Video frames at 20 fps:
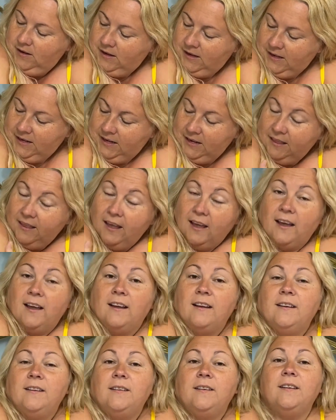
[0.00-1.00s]
I had it
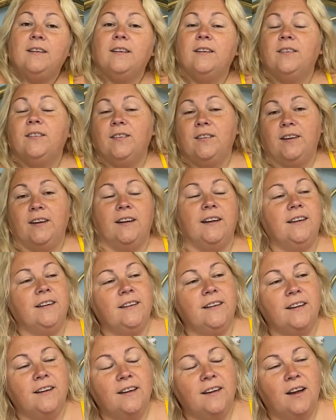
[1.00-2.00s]
there.
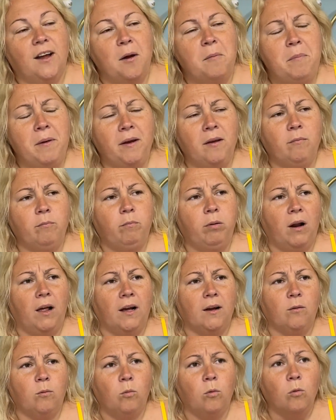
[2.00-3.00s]
Alright. A big
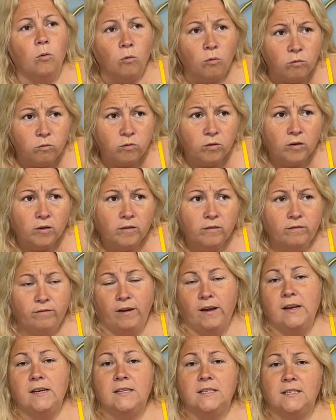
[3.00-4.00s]
black wolf
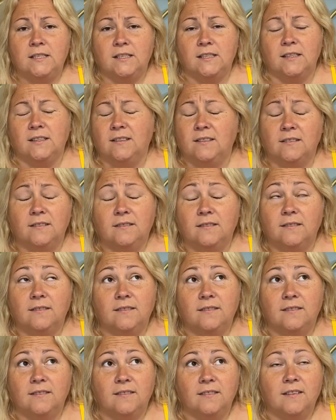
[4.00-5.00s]
face.
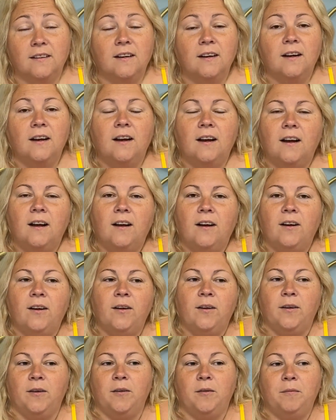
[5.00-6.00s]

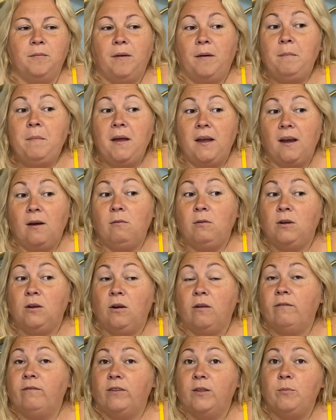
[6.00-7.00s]
Um, me, I would have
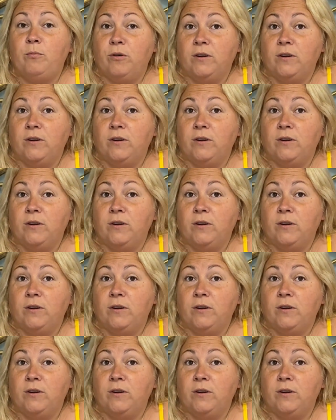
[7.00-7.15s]
gone for the